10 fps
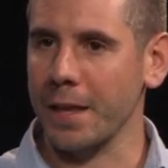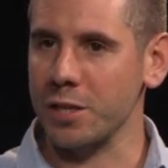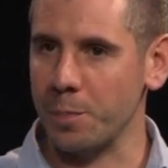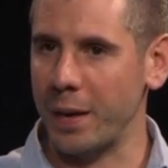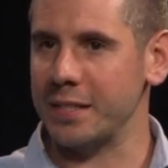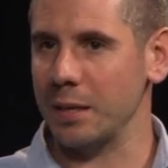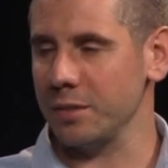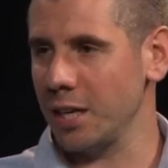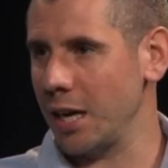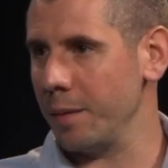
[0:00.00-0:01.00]
spend
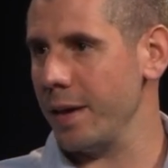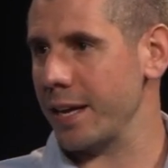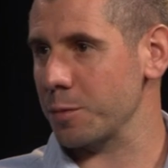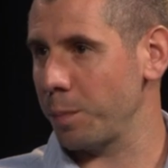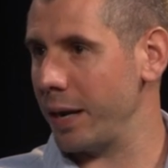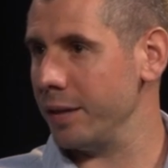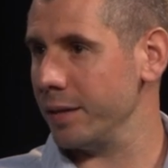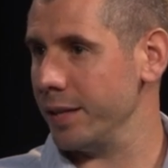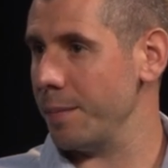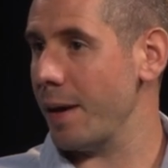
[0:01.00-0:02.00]
some time explaining
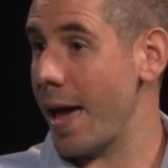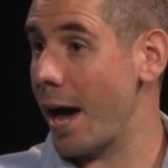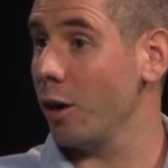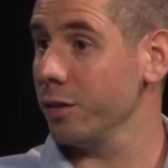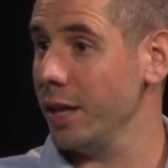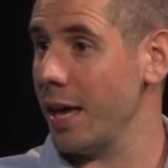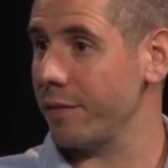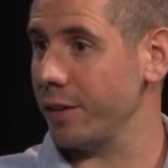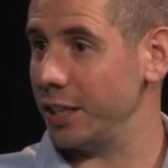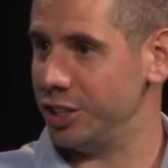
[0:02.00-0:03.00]
to them how they
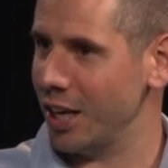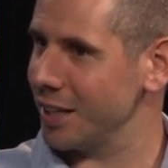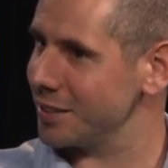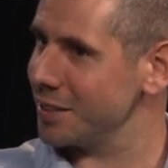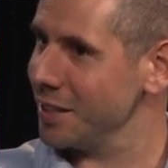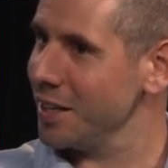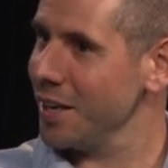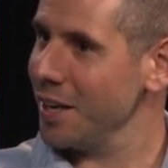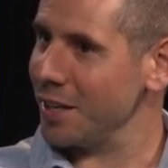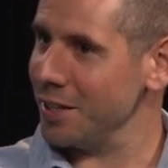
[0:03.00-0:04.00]
have to adjust
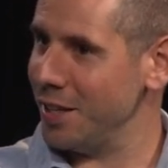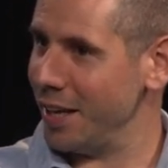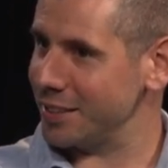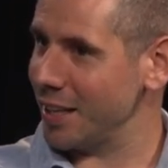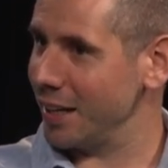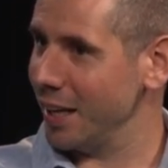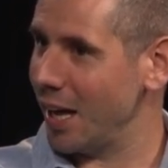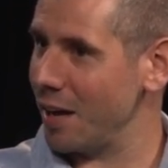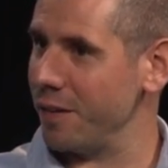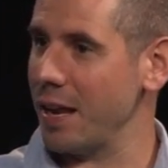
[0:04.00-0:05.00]
their study
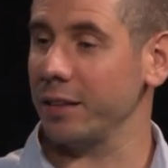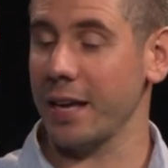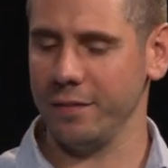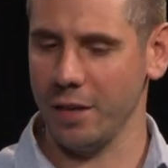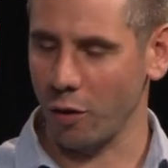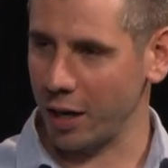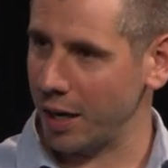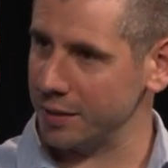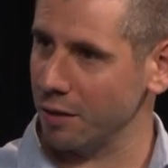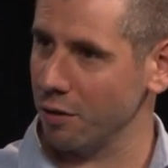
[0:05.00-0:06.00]
life and how to have they
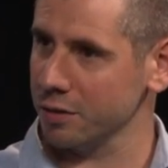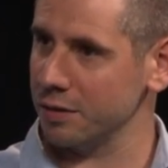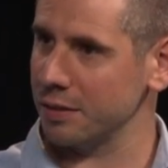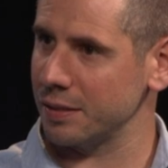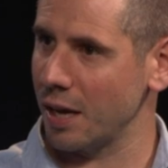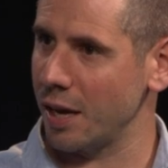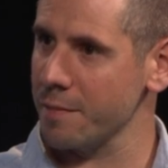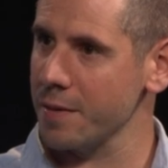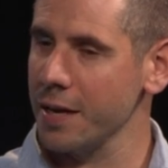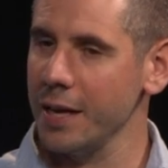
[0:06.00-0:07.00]
organize their own
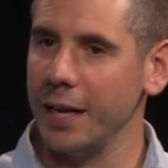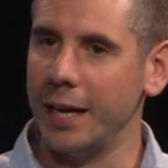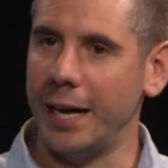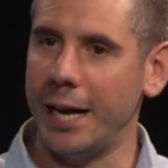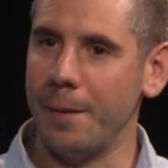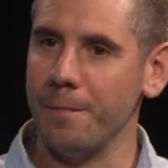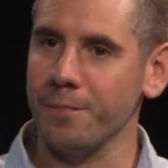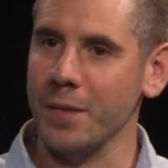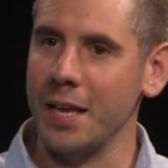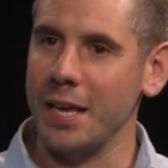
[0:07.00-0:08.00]
time.
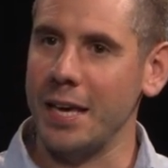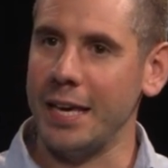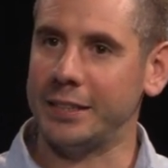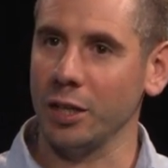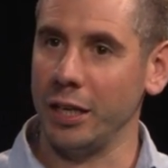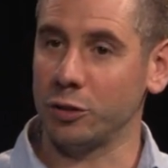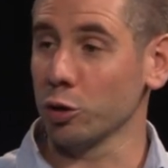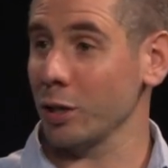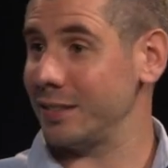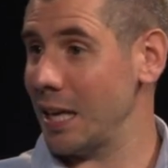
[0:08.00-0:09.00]
It's
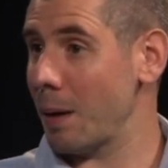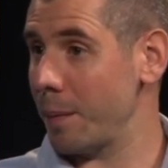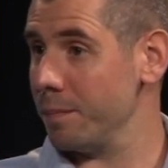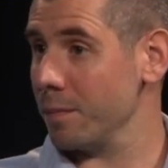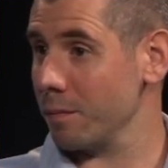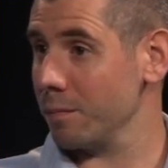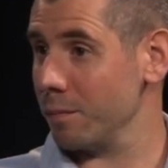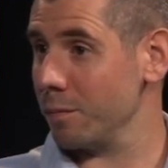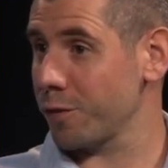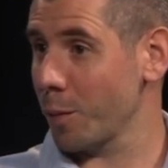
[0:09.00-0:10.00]
also a step up
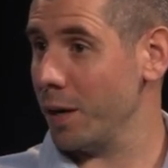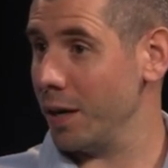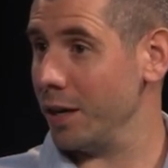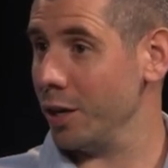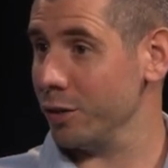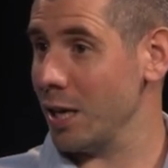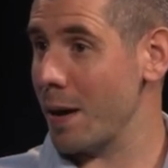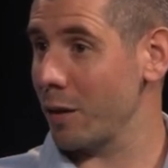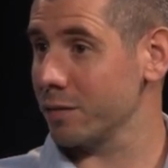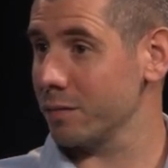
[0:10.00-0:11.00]
from the
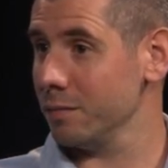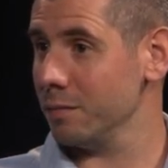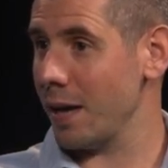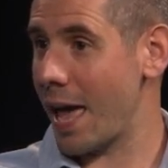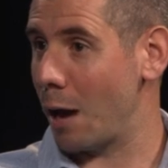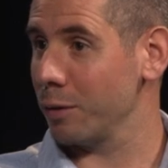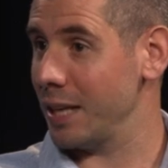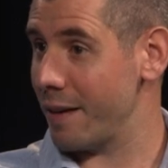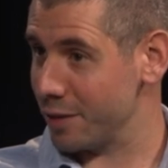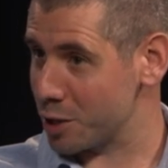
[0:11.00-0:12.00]
amount of hours
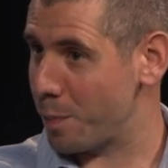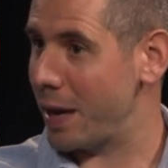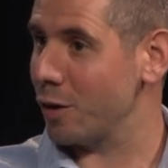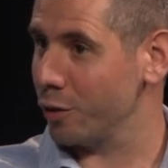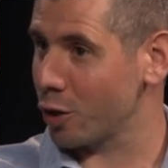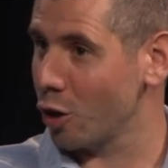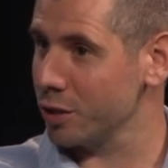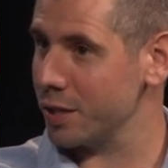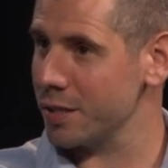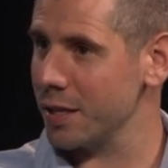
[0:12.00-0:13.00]
they have to spend on the
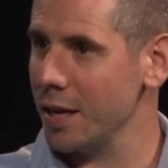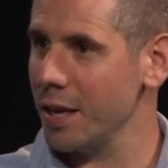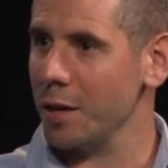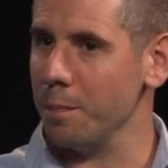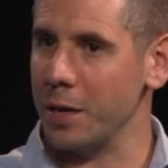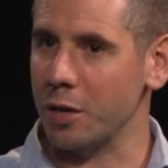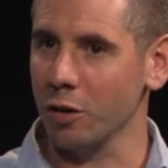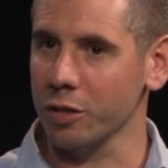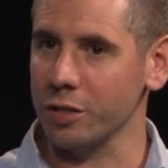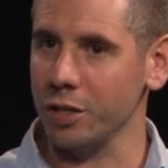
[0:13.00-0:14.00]
content,
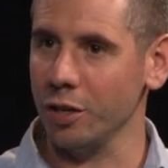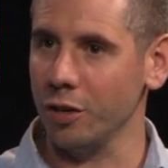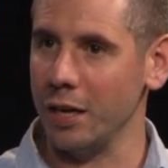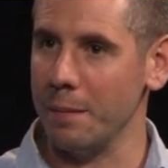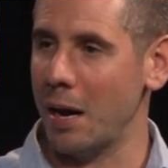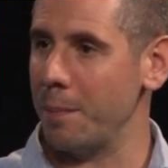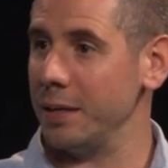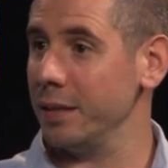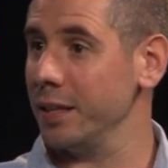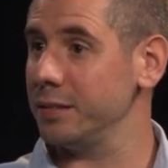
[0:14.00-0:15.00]
because you know it might
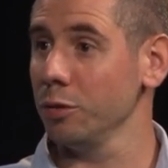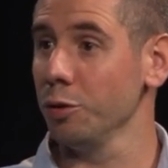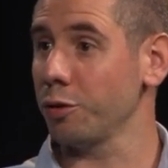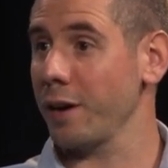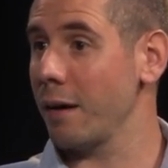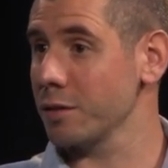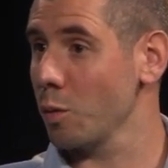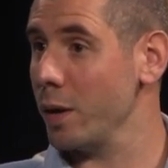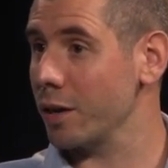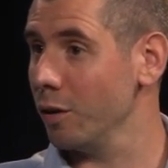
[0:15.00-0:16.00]
be that they still do 3 hours a
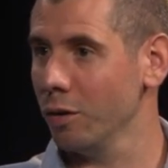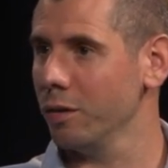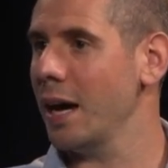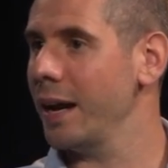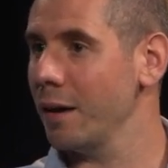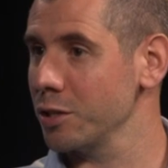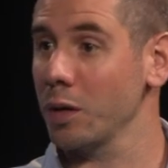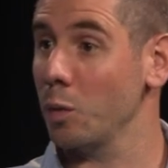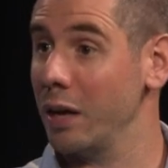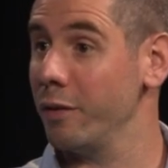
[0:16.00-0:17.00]
week or 9 hours a
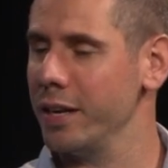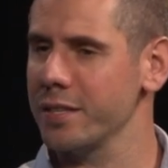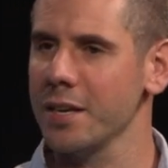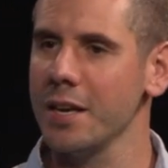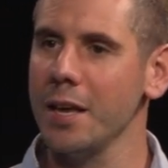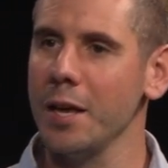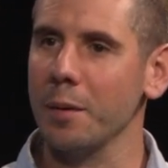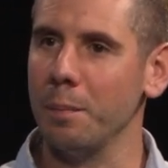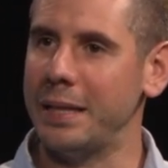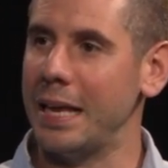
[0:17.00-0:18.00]
week, whatever it is.
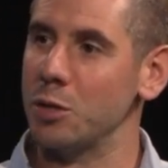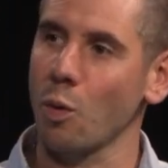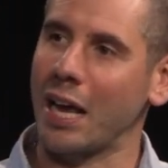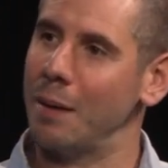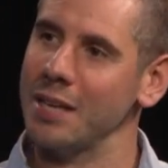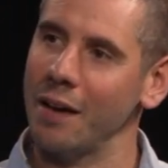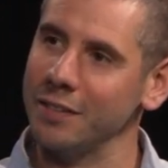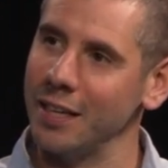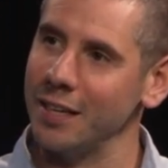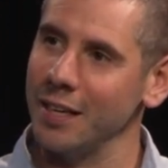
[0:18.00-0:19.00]
But then it's what comes
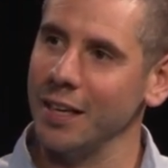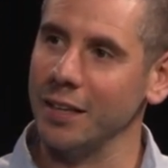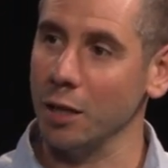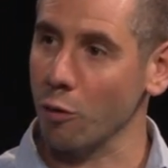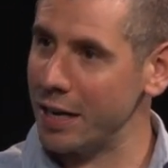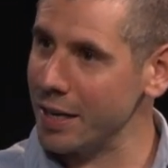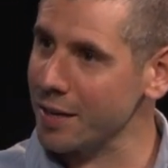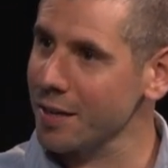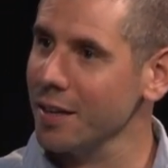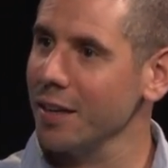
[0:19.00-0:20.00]
after the
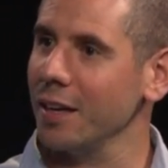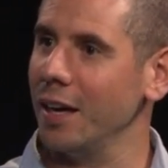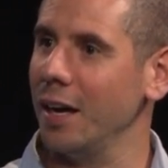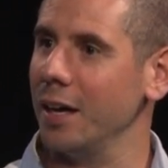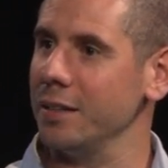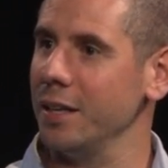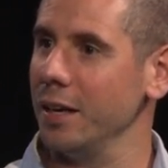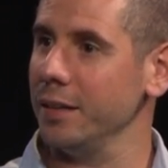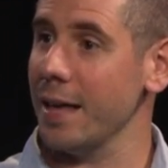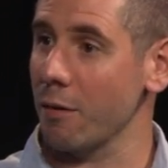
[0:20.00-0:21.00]
reading,
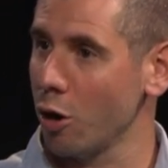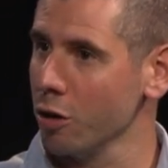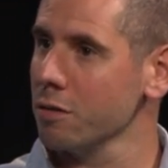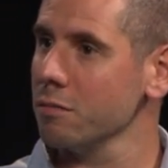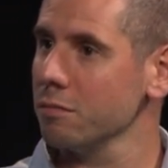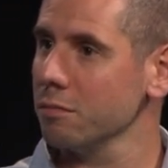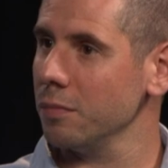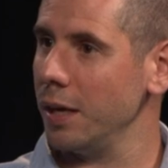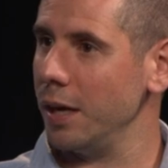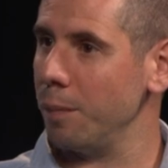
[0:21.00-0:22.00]
their own
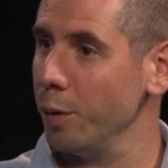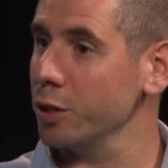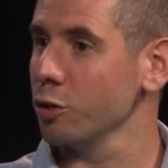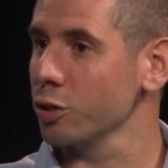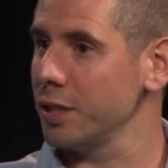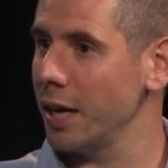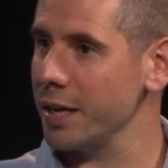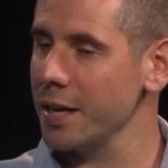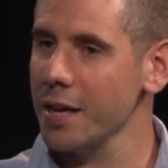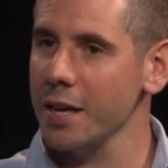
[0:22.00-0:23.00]
personal
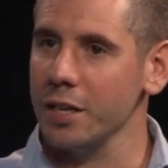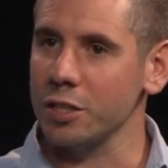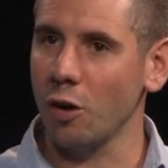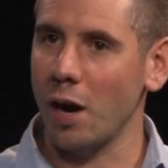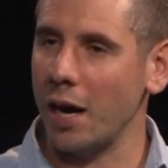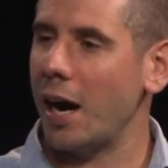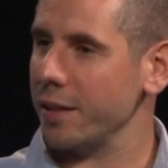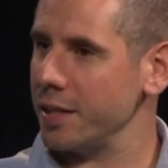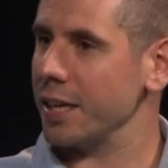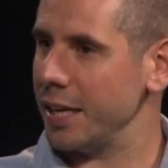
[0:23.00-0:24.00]
study. So
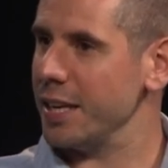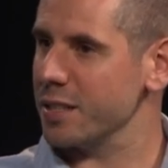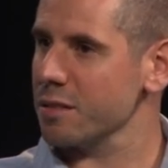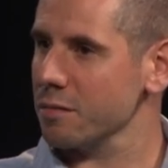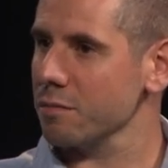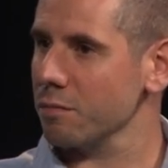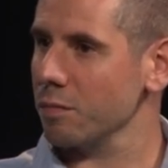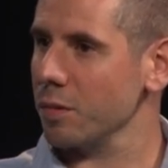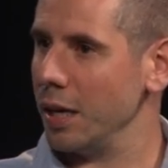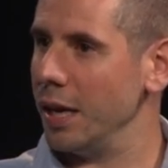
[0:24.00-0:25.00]
I think it is
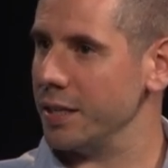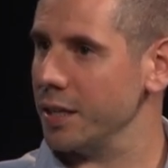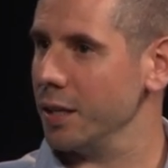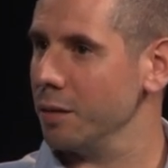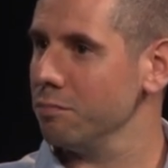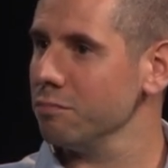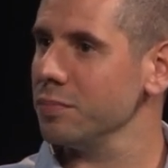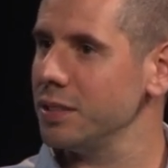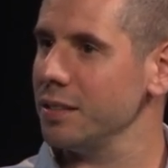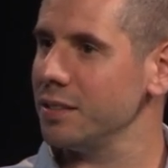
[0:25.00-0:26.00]
a
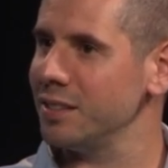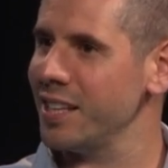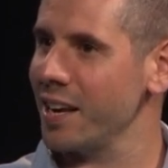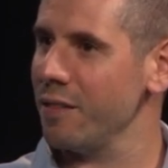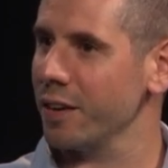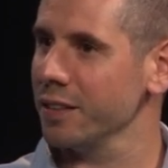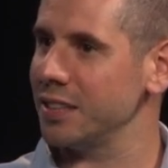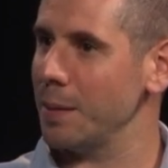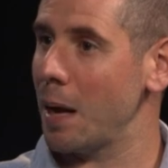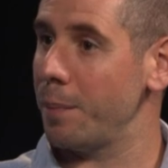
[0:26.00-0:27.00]
significant
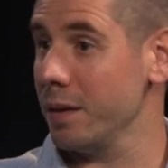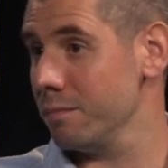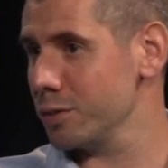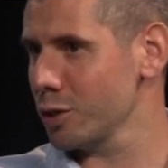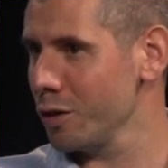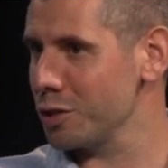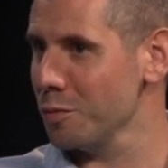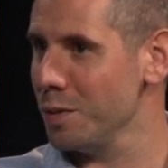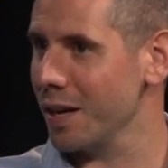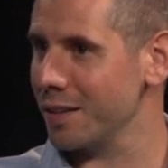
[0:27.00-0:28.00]
step up, and so it
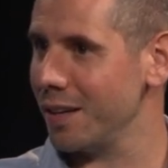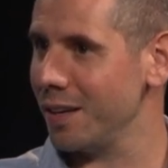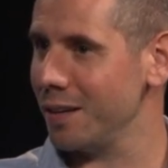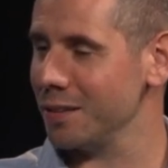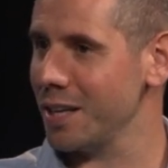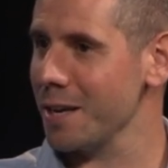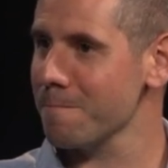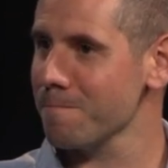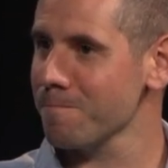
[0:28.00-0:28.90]
should be, I'll say.